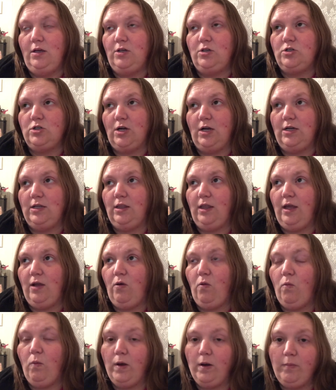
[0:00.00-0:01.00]
tried to lay
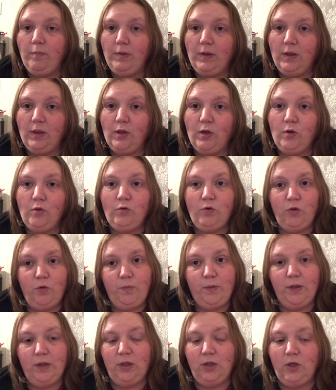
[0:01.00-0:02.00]
on one pillow, two
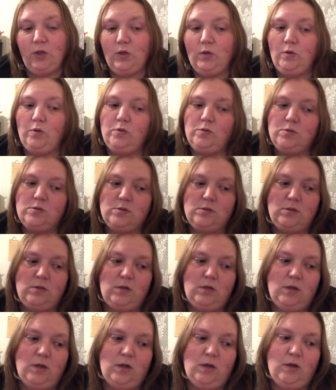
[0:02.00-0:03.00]
pillows,
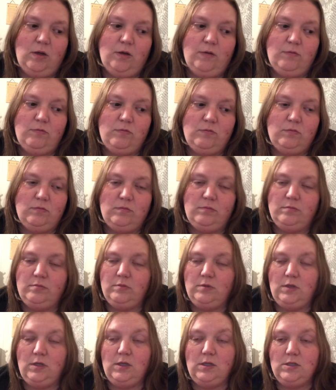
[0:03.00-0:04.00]

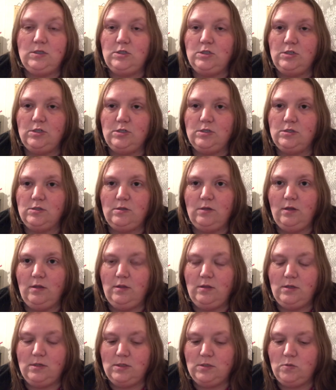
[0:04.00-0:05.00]
it's just
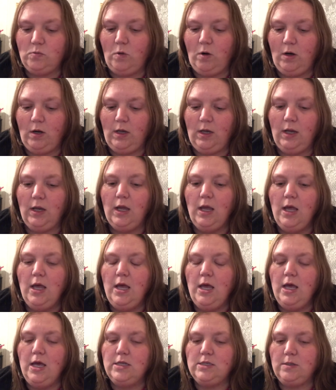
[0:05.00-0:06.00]
nothing's working.
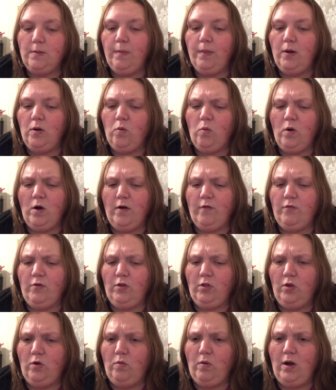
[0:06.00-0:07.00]
Something will work for
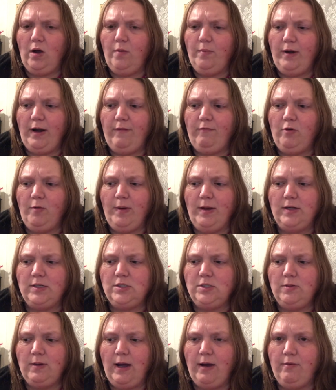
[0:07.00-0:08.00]
a little while, but after about
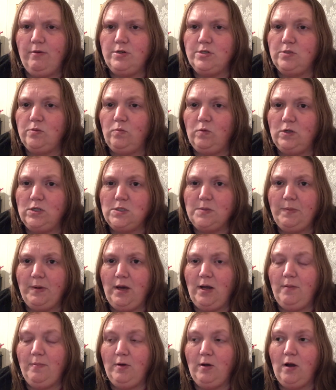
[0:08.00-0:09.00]
2 hours in one
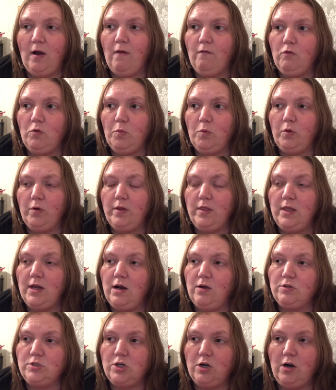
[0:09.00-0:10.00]
spot, I'm uncomfortable, and then
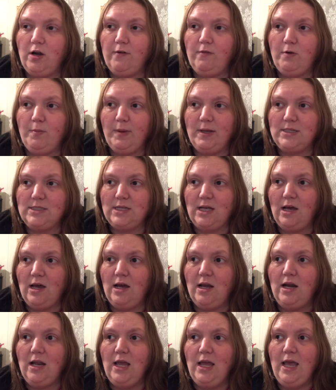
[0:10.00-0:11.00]
I'll turn over to my
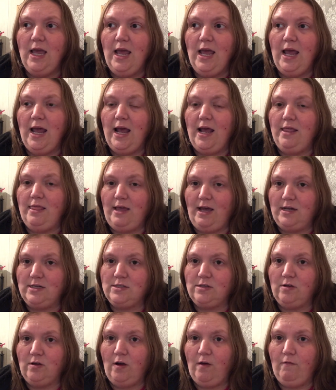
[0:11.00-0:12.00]
side, and
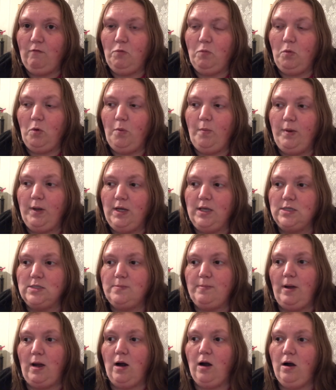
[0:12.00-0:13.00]
that's uncomfortable
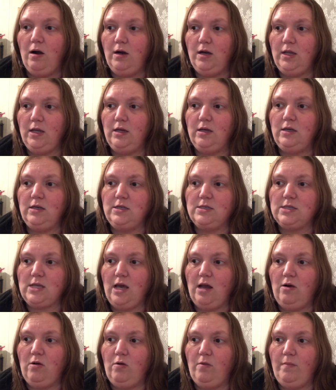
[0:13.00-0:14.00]
because my hernia is
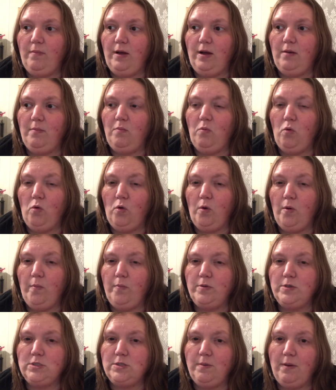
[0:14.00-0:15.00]
kind of on more
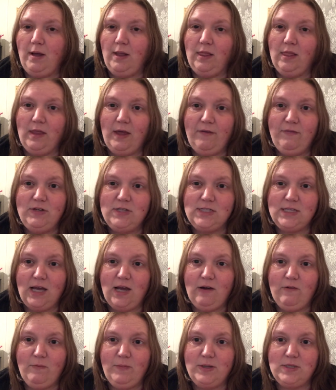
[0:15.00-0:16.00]
to my left
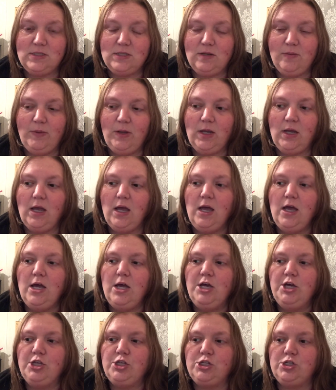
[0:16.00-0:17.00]
side of my stomach.
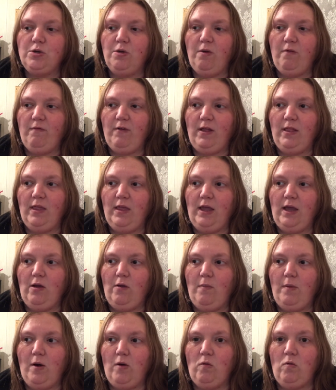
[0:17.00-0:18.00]
So if I lay
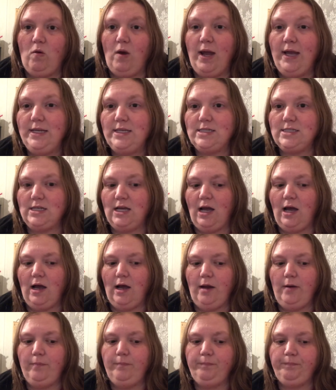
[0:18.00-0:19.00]
on my right
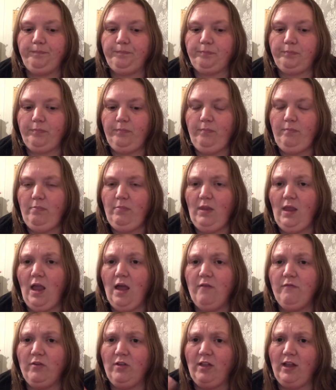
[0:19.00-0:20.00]
side,
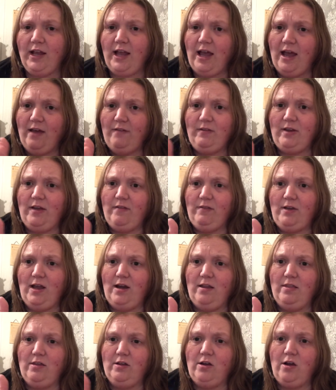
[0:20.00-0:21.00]
I feel like I have to have
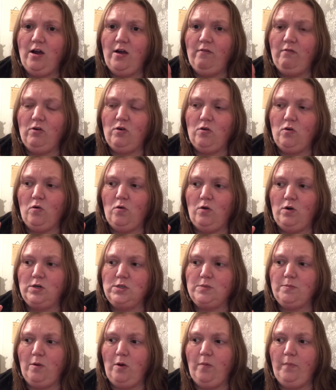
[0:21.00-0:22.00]
kind of the cover or a
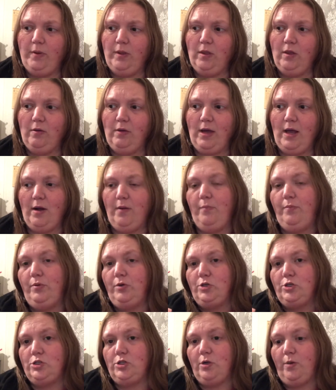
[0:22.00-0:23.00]
small pillow kind of
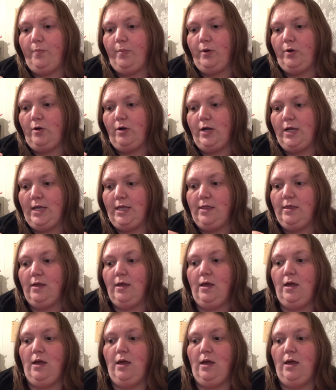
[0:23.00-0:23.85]
pushed up underneath